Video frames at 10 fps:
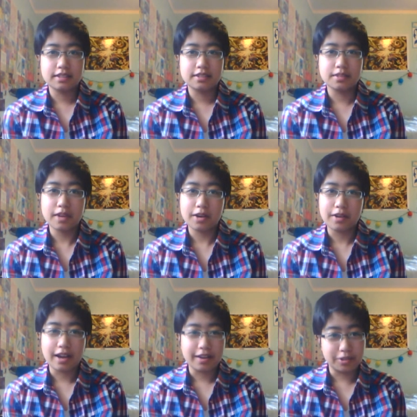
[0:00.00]
somehow
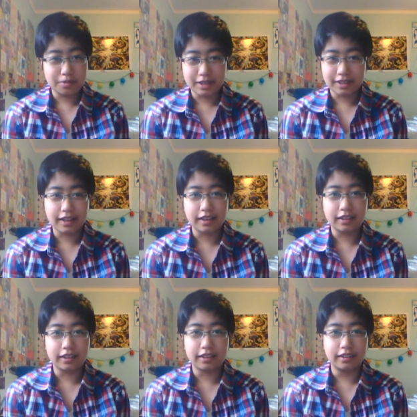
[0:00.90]
after meeting
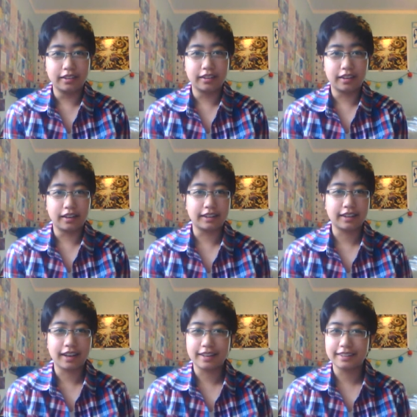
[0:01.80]
Hannah, I
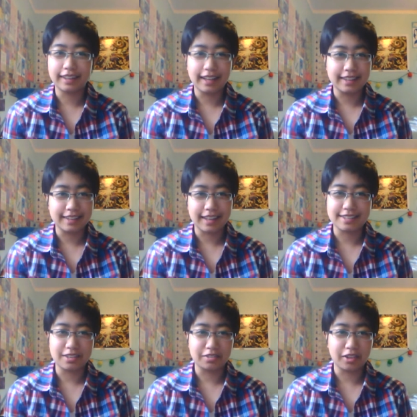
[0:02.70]
kind of gained that
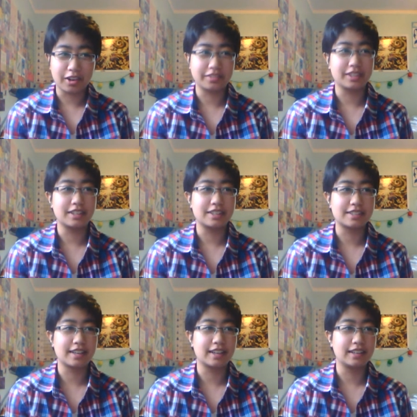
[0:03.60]

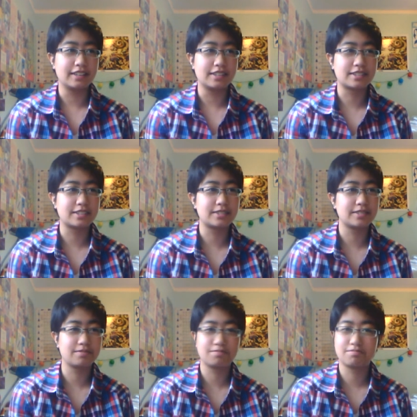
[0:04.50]
self-confidence and just
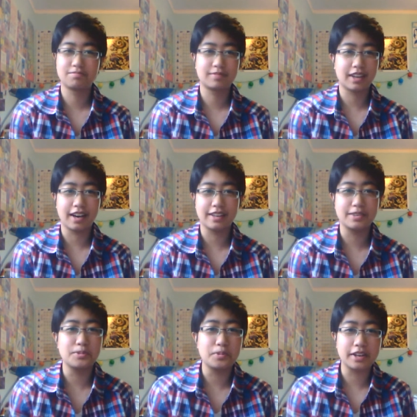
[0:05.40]
kind
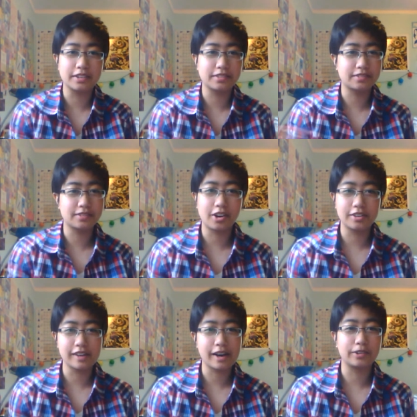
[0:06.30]
of went
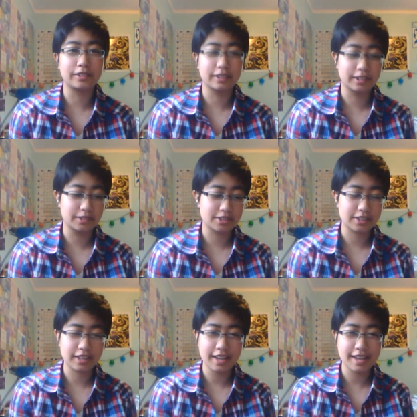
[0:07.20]
all out. I was
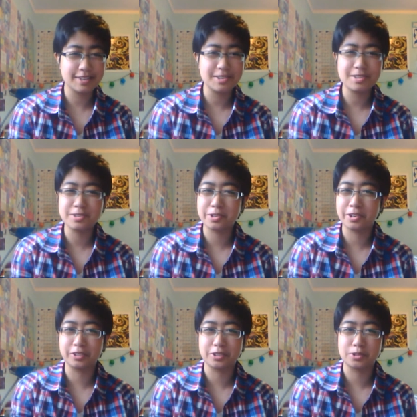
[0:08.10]
just like, hey, your
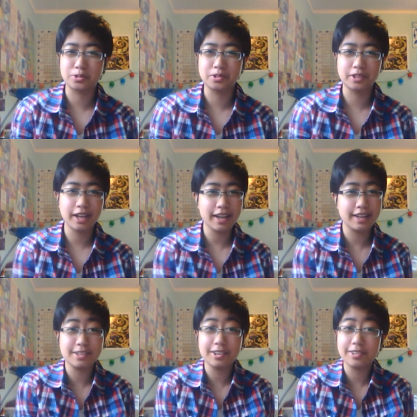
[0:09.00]
shirt looks cool. Hey,
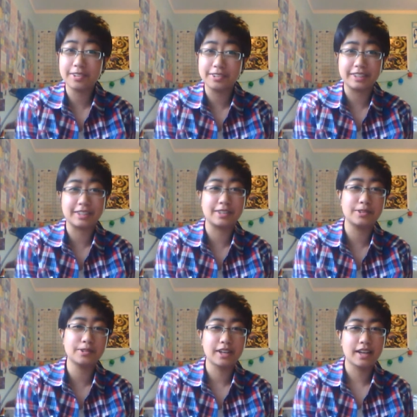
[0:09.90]
you're really
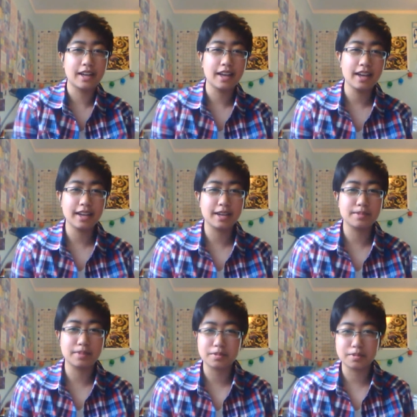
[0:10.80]
cute.
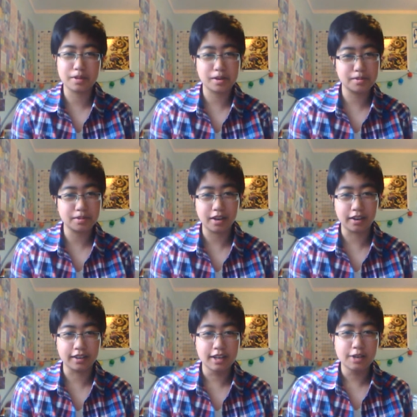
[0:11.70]
Hey, blah blah blah
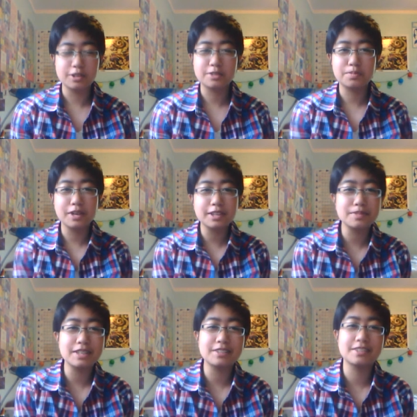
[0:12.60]
blah. Which brings
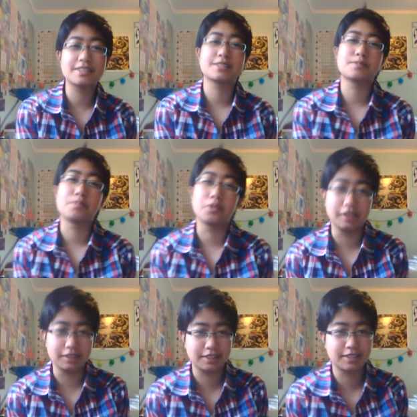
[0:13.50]
me to this
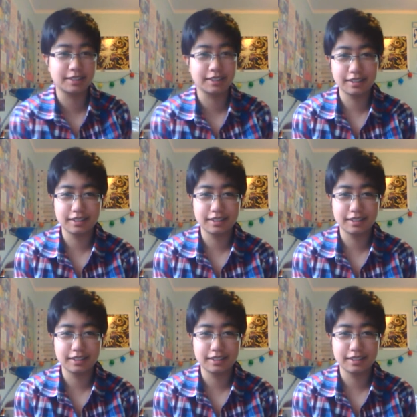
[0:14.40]
point.